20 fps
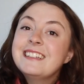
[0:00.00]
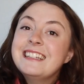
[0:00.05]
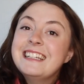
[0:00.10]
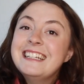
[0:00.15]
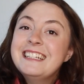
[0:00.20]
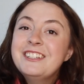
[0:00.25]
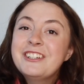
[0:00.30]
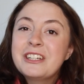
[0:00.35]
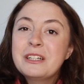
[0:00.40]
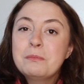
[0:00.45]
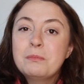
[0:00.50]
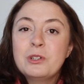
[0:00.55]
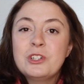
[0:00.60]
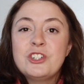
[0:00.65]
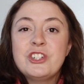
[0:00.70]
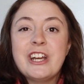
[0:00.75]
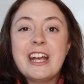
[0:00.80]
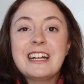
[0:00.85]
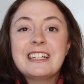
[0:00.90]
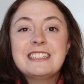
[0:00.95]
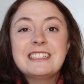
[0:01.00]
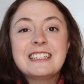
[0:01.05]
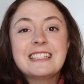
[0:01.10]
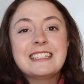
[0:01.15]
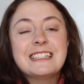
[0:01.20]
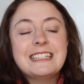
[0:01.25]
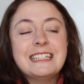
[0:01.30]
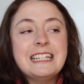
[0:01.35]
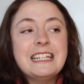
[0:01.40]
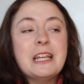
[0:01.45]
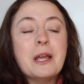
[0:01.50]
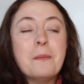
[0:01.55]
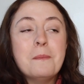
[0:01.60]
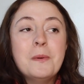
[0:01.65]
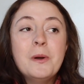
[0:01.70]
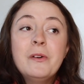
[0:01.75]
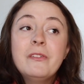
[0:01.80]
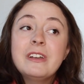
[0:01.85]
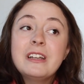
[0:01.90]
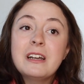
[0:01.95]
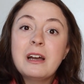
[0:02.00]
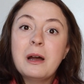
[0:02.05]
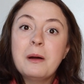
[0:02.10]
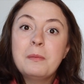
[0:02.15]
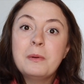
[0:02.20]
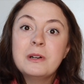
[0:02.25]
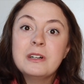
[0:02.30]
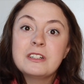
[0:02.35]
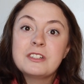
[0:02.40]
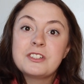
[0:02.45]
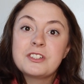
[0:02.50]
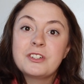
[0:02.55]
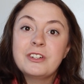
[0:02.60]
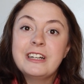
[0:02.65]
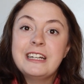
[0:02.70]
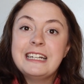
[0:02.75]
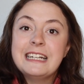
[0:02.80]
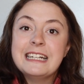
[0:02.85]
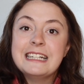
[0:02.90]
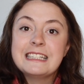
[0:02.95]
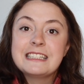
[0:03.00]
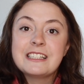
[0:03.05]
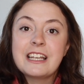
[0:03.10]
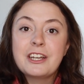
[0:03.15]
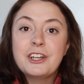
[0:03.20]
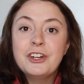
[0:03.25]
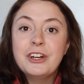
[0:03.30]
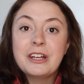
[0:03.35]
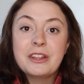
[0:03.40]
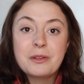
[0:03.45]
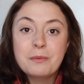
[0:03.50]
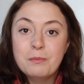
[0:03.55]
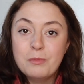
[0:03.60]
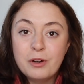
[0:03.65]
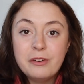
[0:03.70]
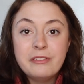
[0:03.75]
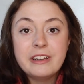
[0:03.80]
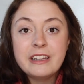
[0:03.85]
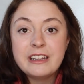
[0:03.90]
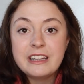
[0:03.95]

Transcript: Then you can project the movie up on a screen and it's like you're at the movie